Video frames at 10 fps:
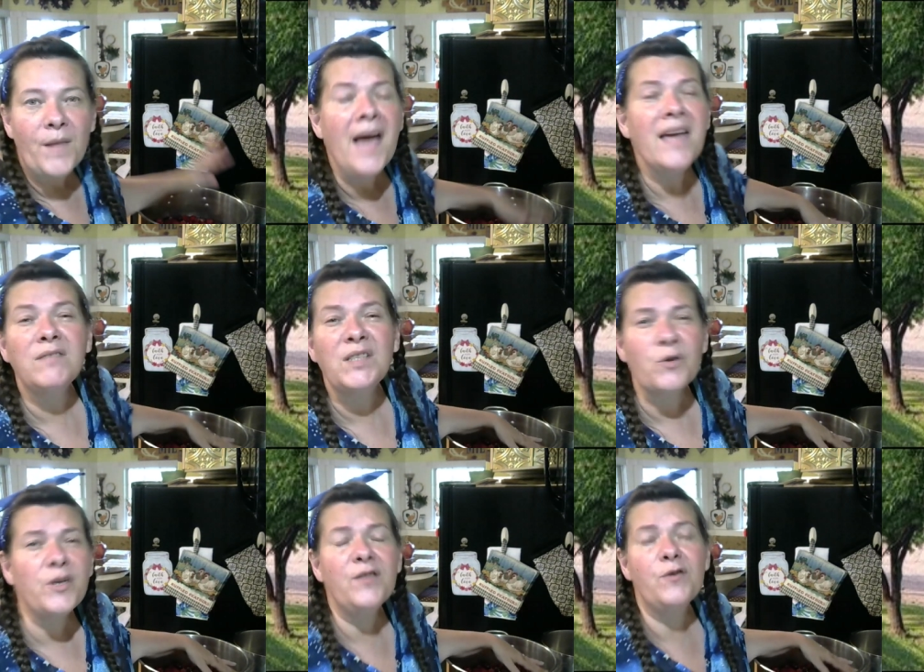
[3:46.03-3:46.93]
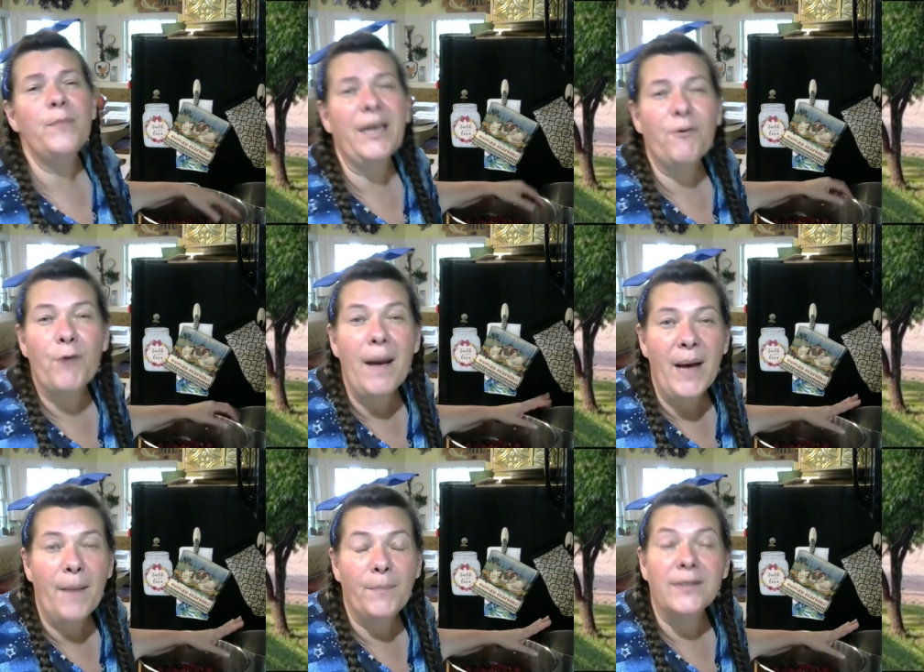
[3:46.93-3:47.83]
I have sorted through my crab
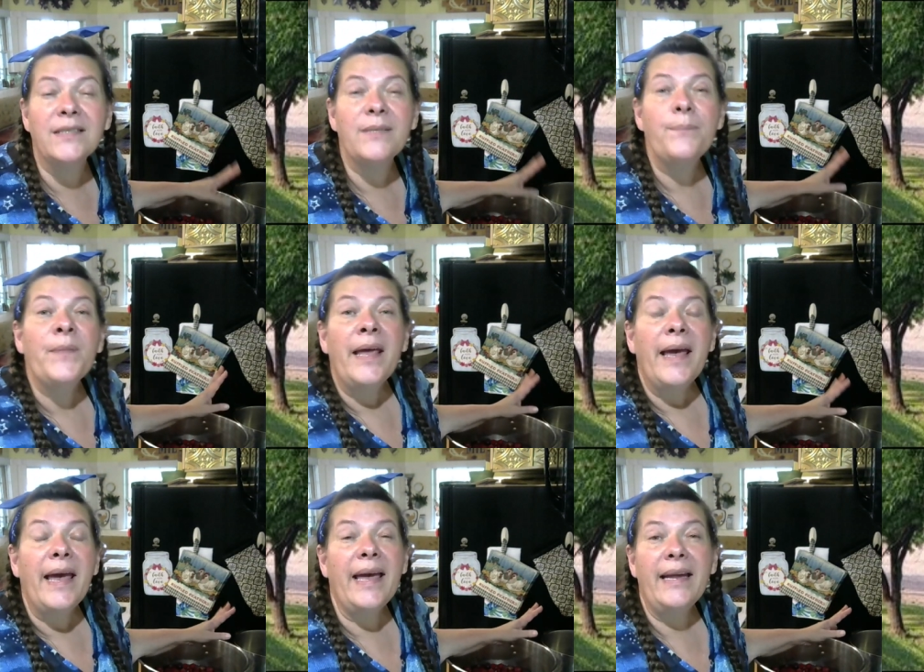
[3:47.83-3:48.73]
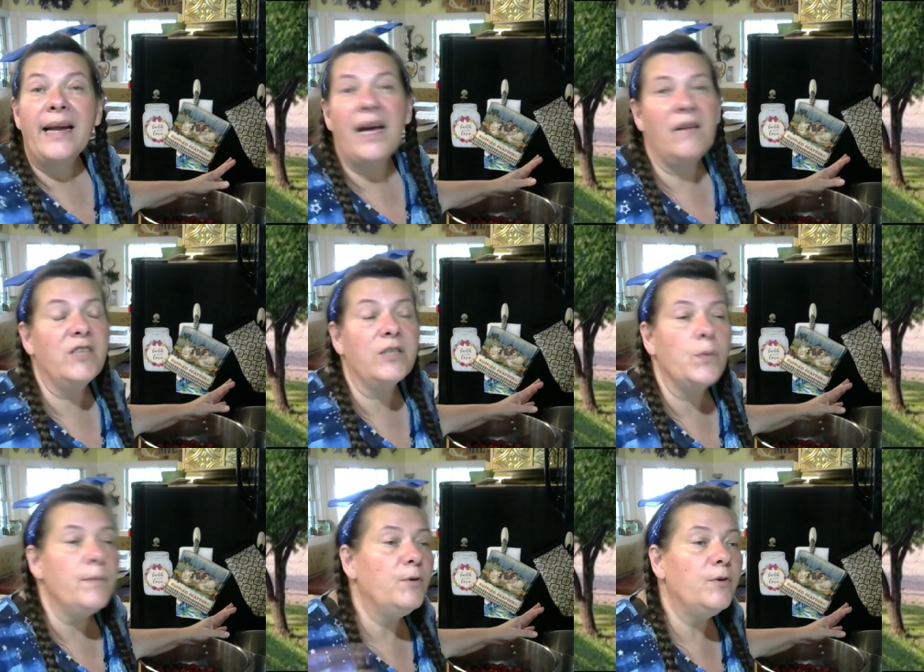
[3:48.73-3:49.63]
apples and I have just
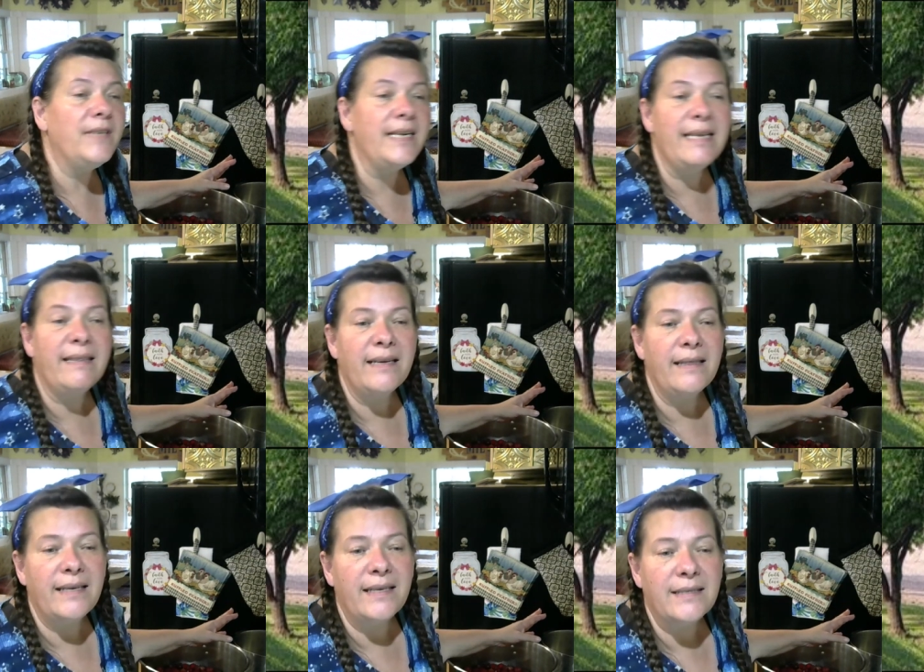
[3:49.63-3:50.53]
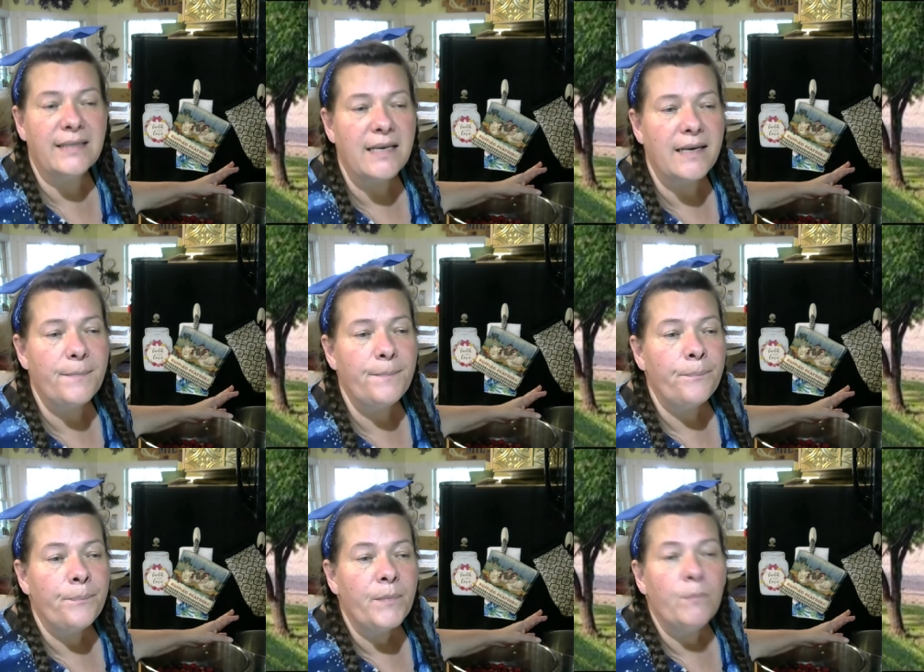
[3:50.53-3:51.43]
removed anything that's uh,
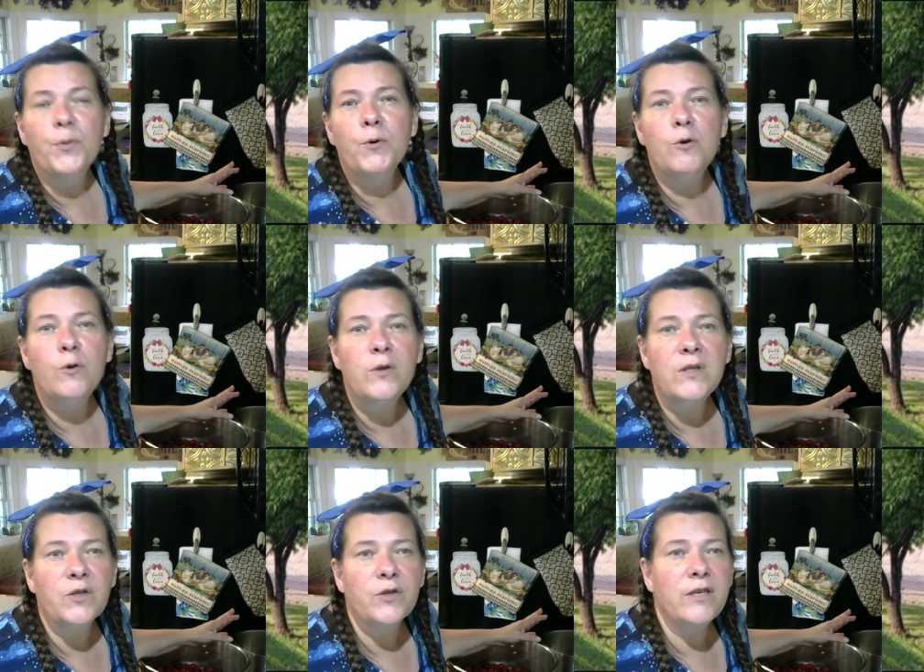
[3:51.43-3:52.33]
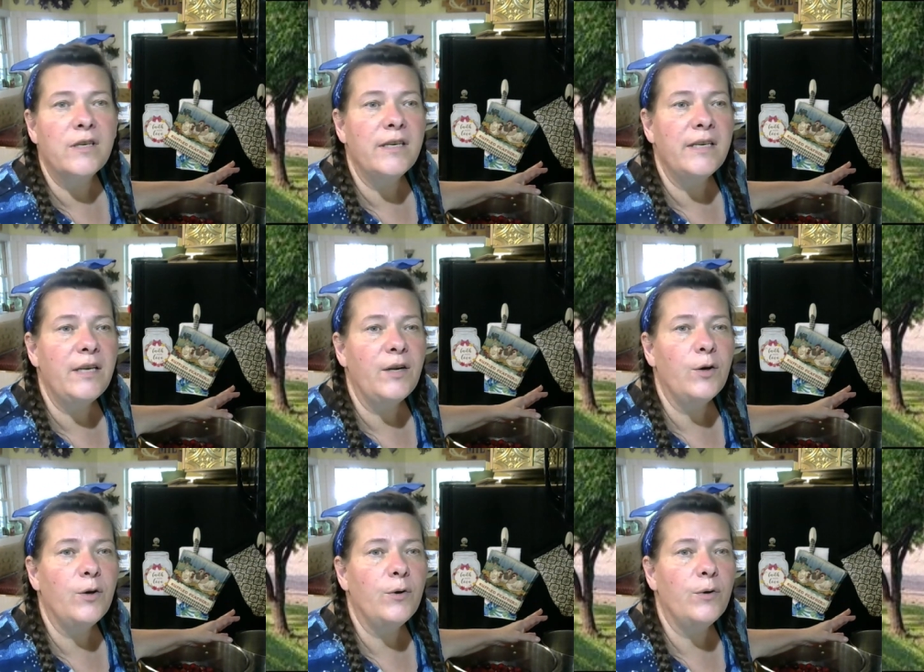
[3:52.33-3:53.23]
bruised or, you
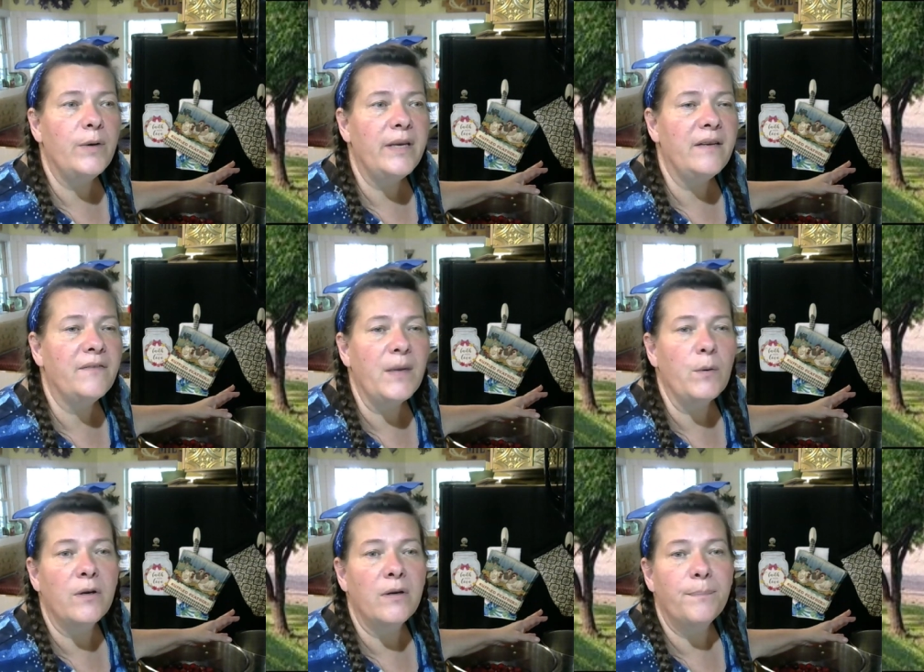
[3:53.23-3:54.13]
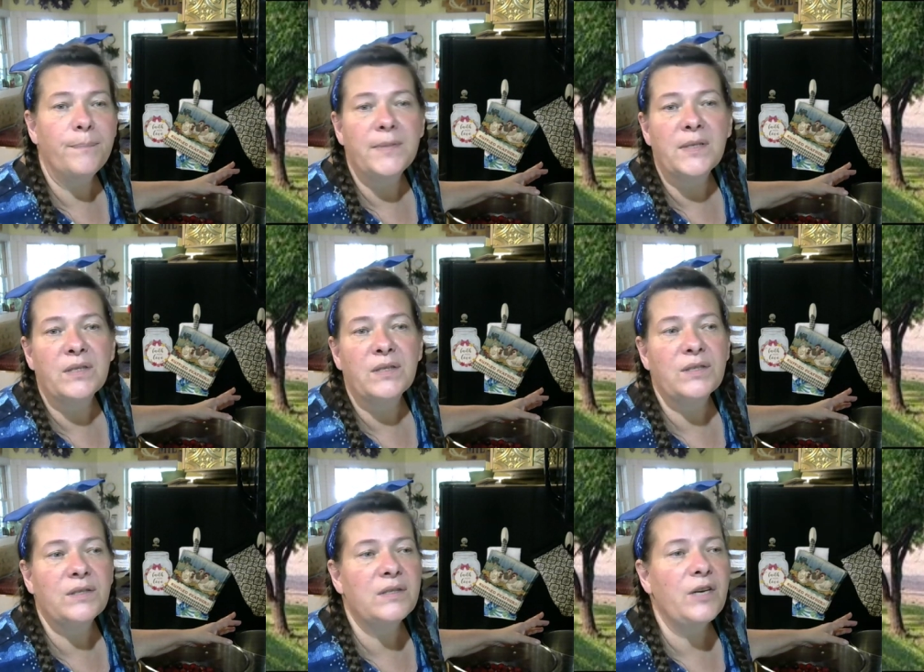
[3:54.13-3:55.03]
know, if they were
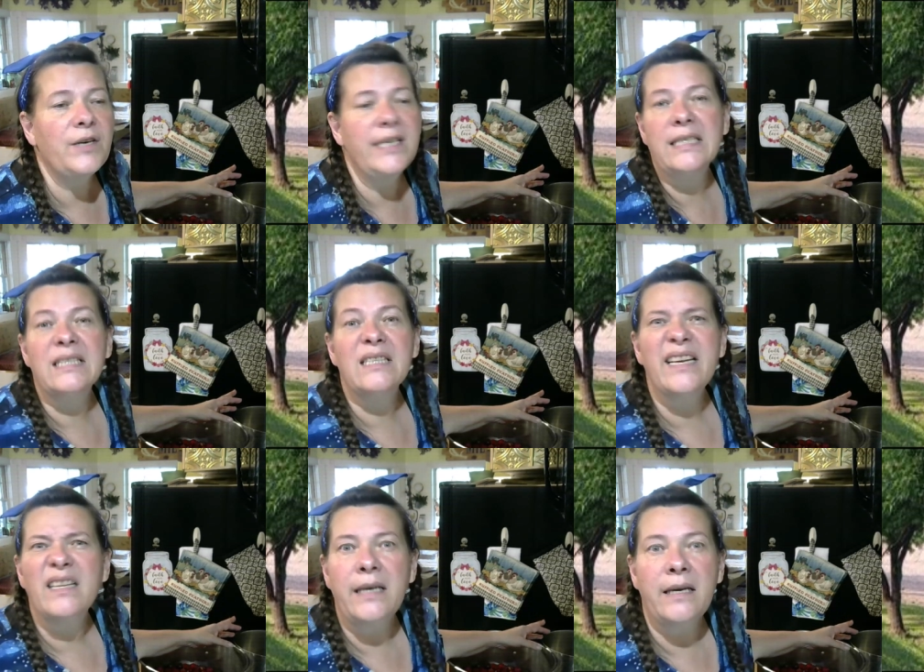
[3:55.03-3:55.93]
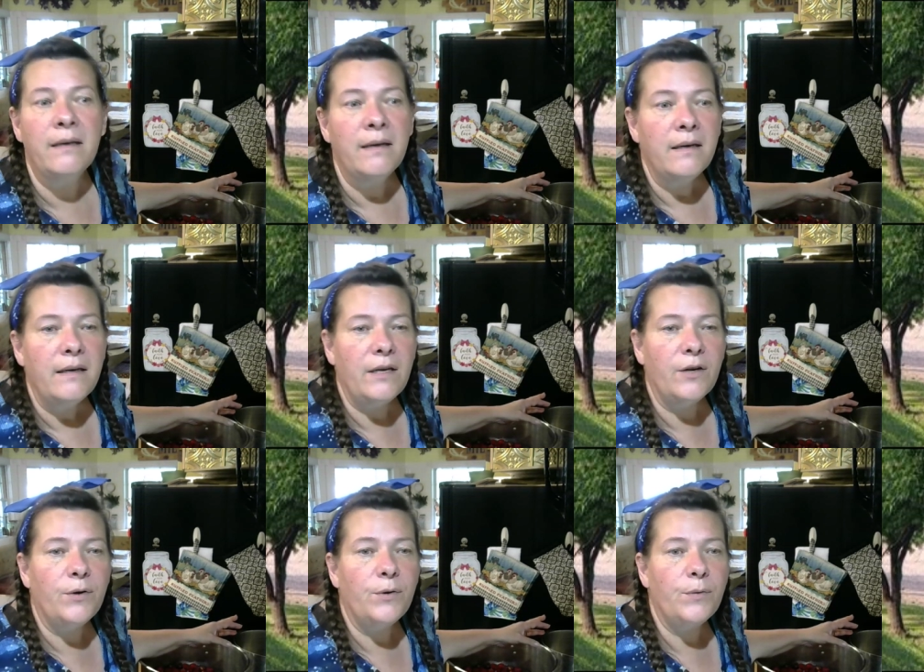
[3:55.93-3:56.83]
starting to slightly, you
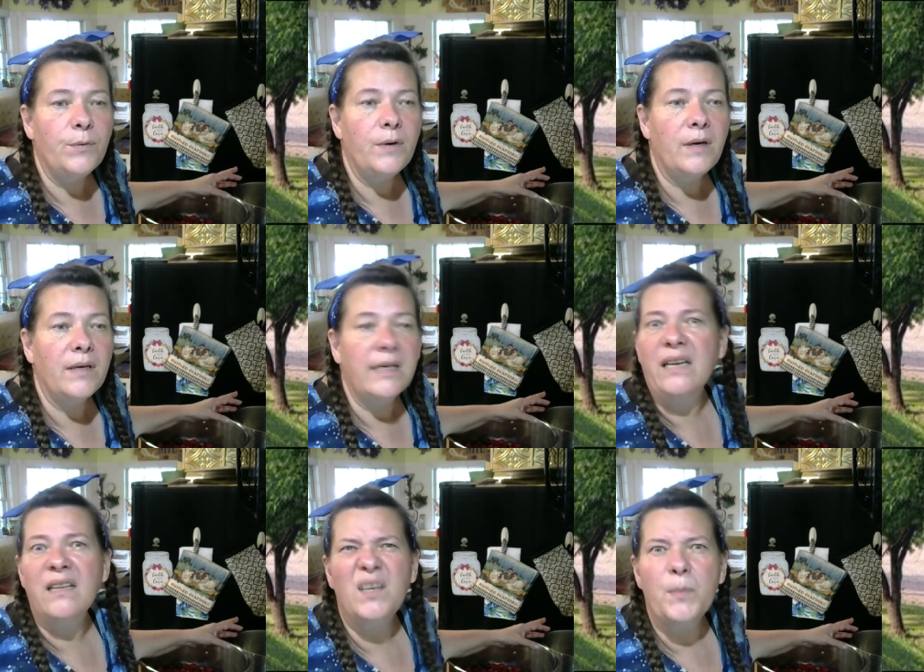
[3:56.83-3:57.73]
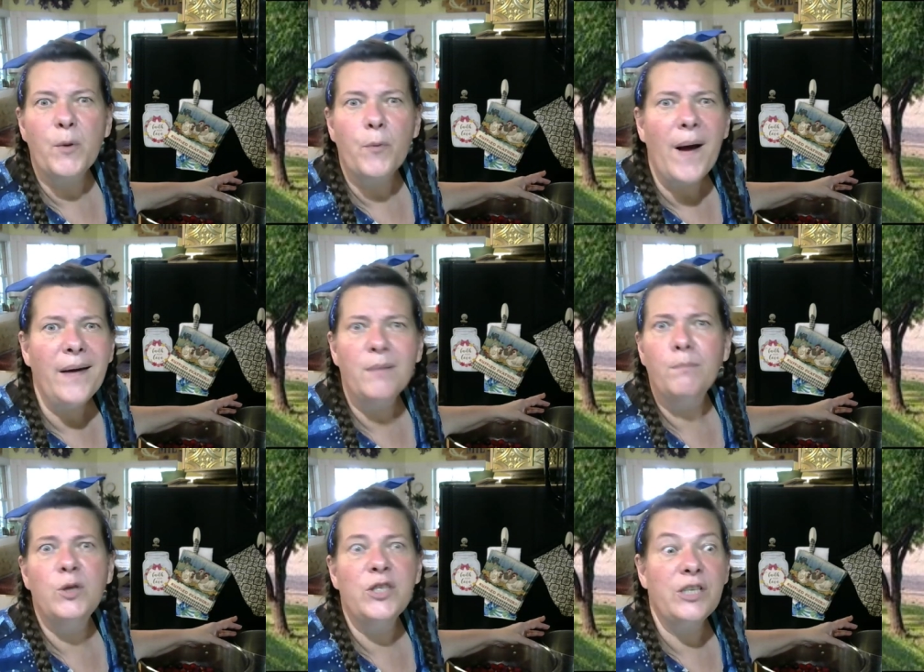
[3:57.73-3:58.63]
know, uh, get a little bit rotten
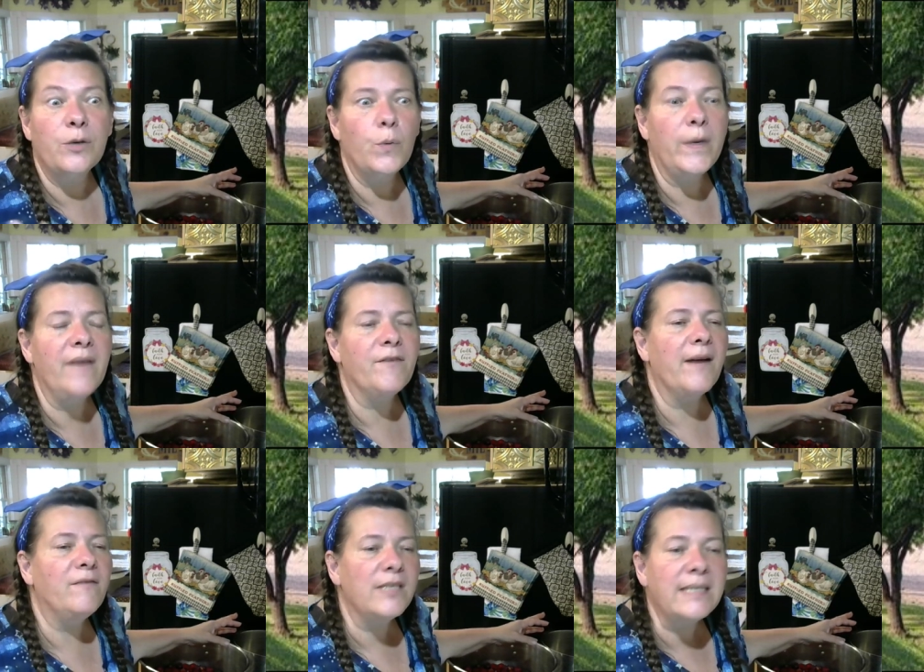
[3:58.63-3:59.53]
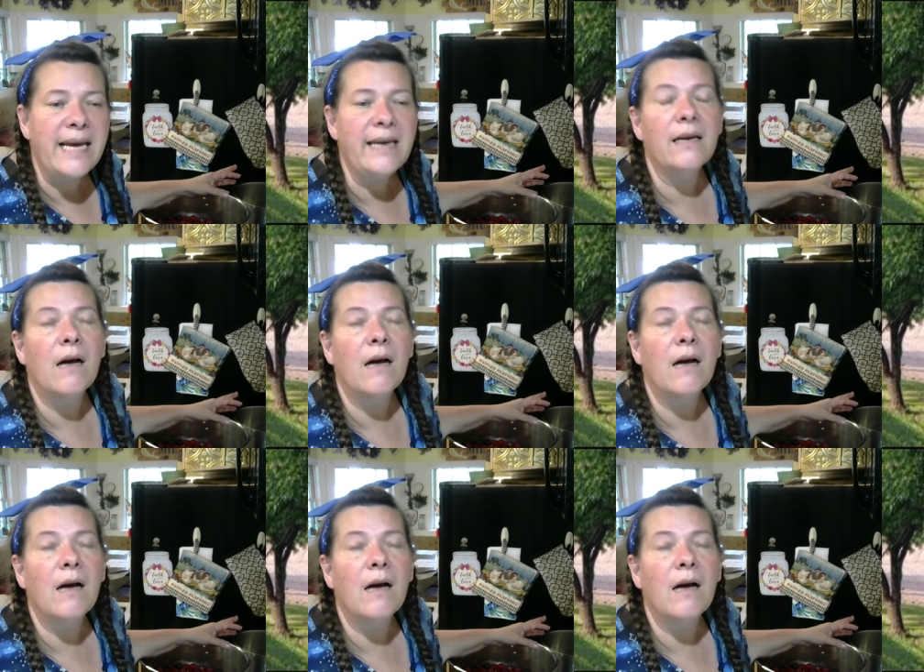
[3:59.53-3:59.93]
and mushy or whatever. I've just taken